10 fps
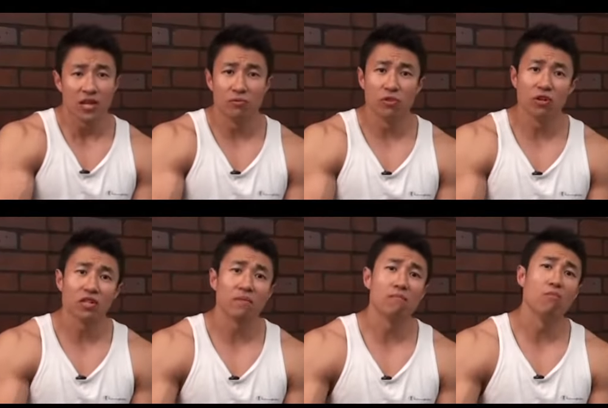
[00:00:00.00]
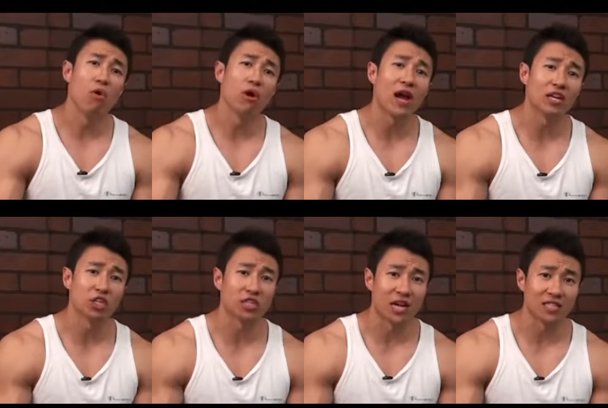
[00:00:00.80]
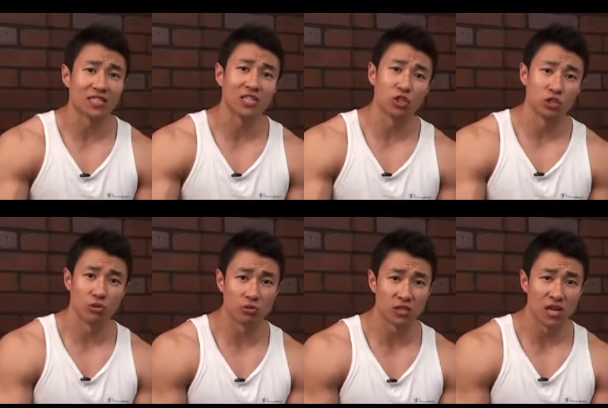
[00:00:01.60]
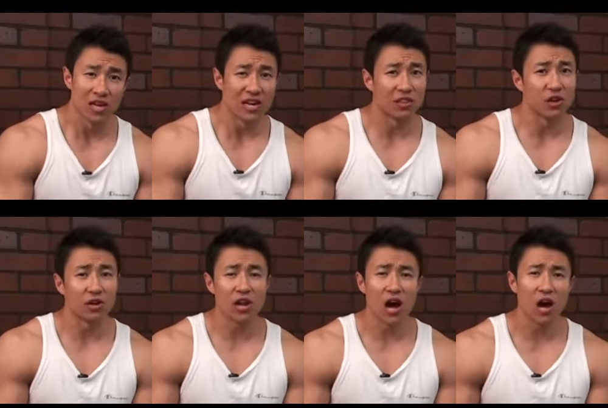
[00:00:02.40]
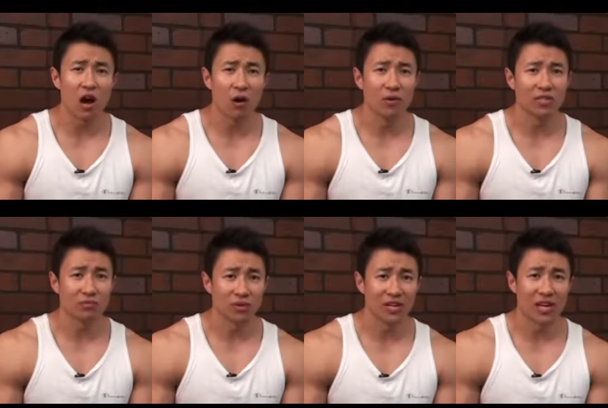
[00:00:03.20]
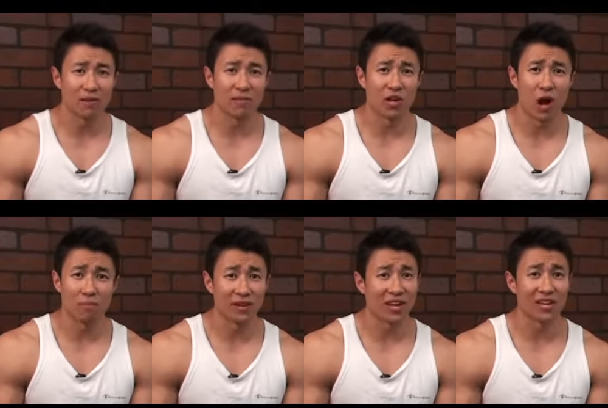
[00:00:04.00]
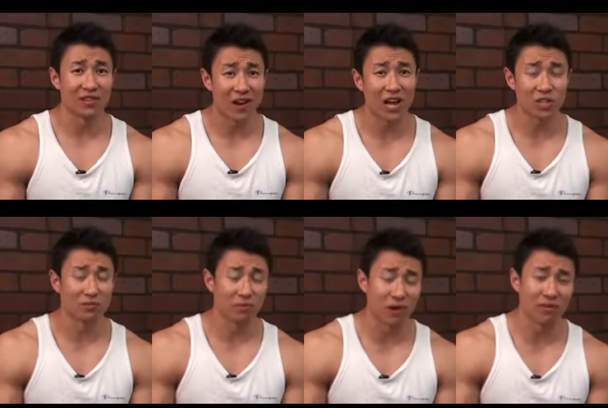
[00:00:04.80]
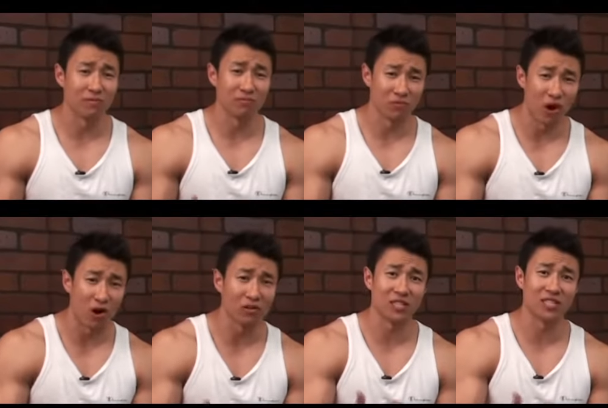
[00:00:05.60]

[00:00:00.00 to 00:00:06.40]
there's going to be more exercises introduced. Now, they're not always really going to be complicated. They're actually probably all the